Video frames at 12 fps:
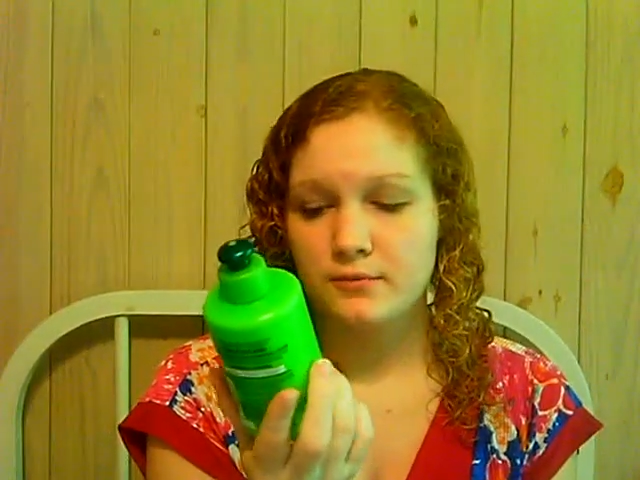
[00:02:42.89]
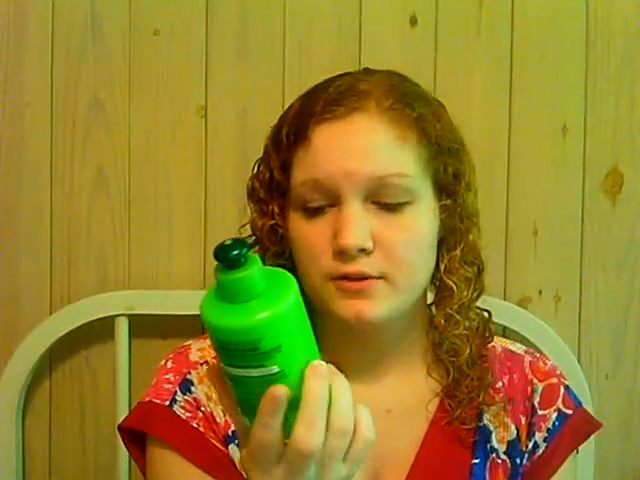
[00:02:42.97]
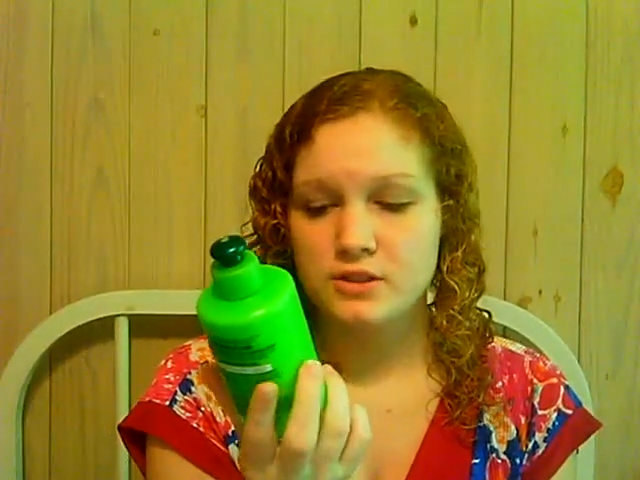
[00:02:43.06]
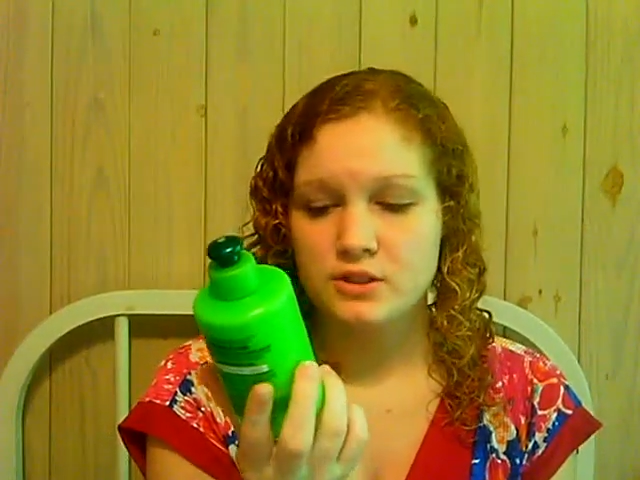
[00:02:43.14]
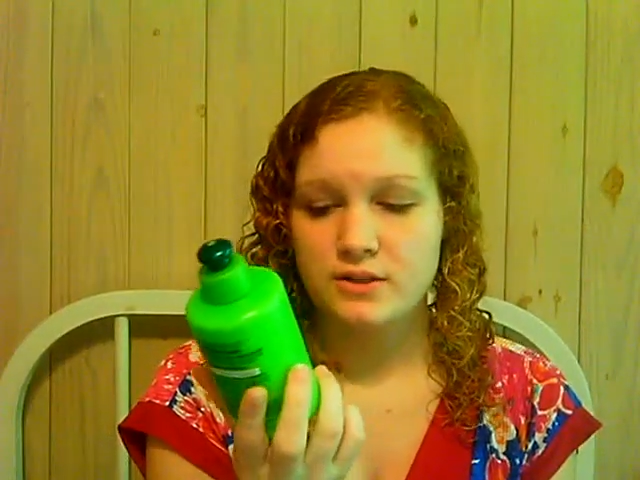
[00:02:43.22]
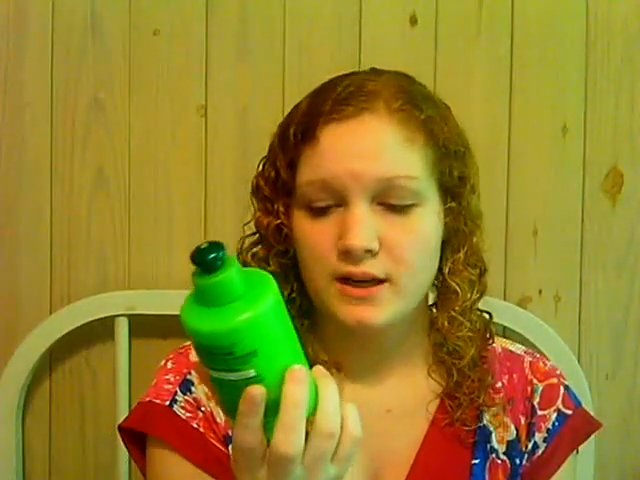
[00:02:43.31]

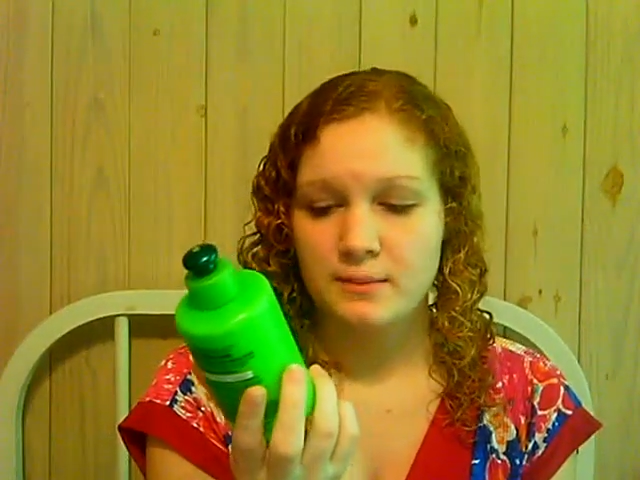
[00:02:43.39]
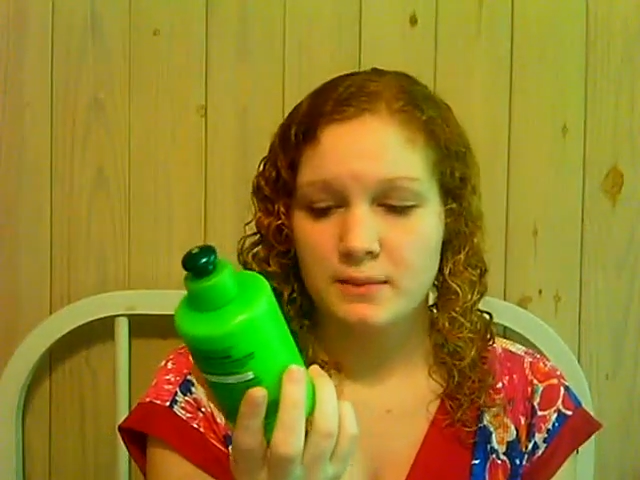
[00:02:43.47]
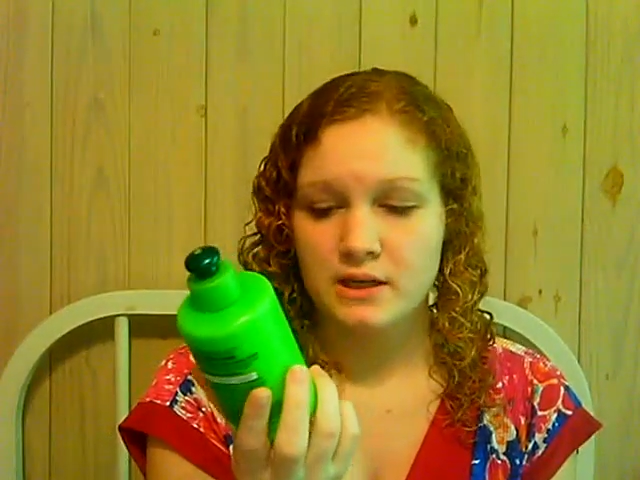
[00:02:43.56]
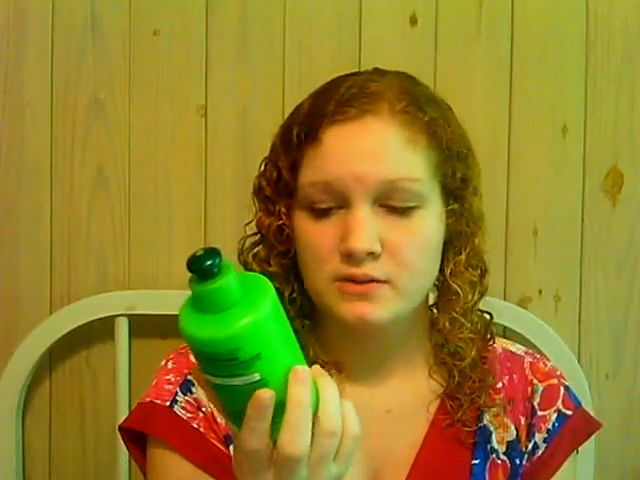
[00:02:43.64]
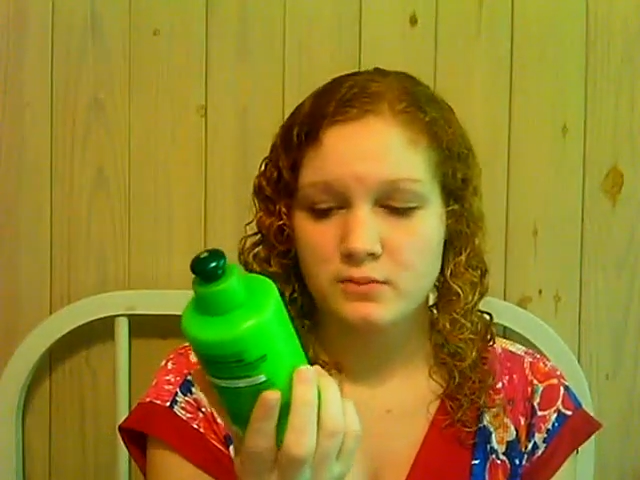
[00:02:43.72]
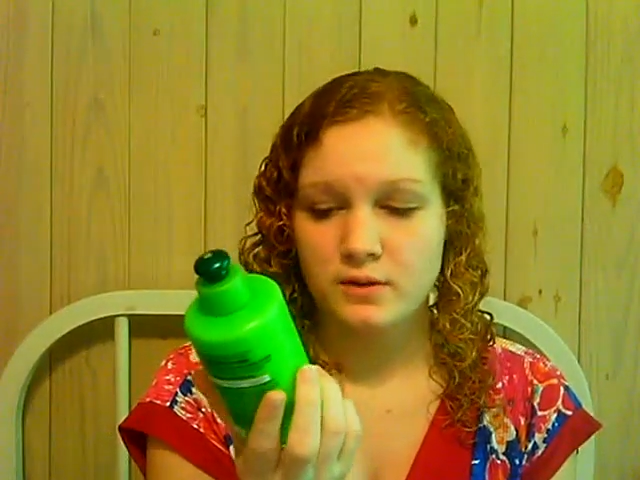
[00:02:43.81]
Frizzy Dry and
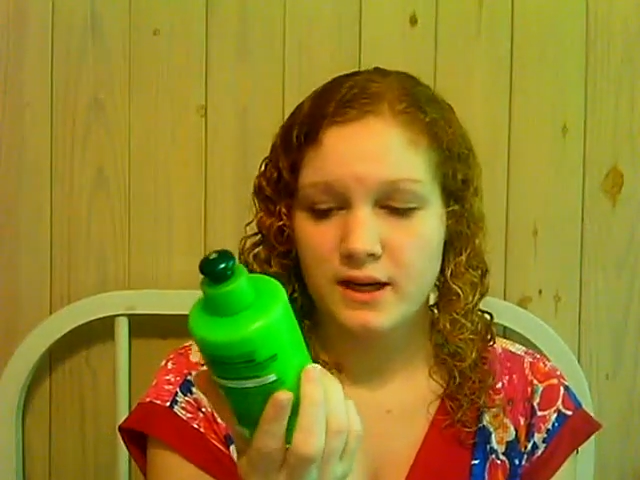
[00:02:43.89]
Manageable